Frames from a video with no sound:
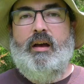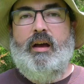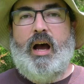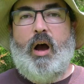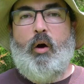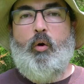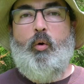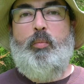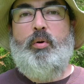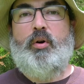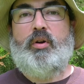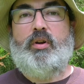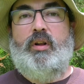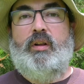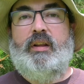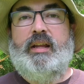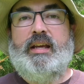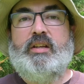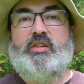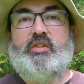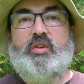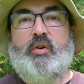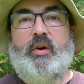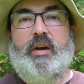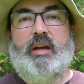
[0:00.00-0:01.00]
I will put a
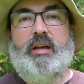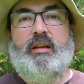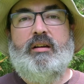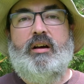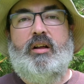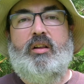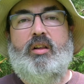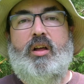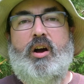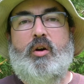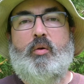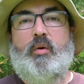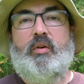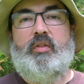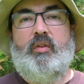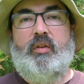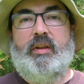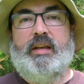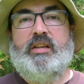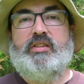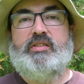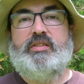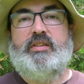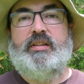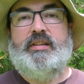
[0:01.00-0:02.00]
link to it, along with
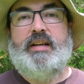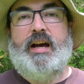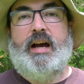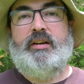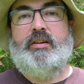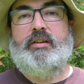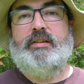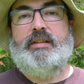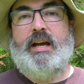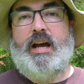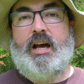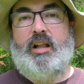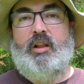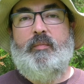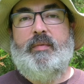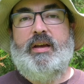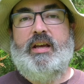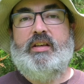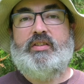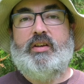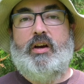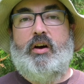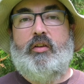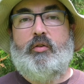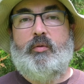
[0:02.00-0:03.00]
links to Dr.
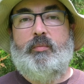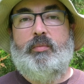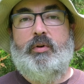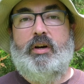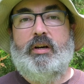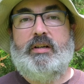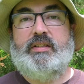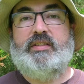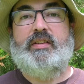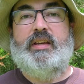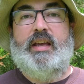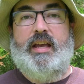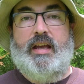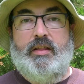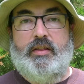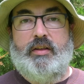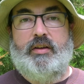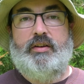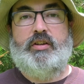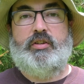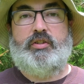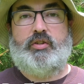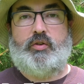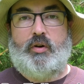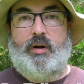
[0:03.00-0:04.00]
Tallamy's other books, in
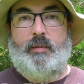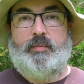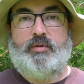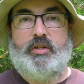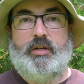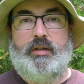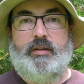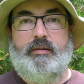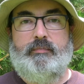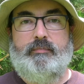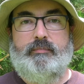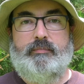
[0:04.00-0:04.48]
the description.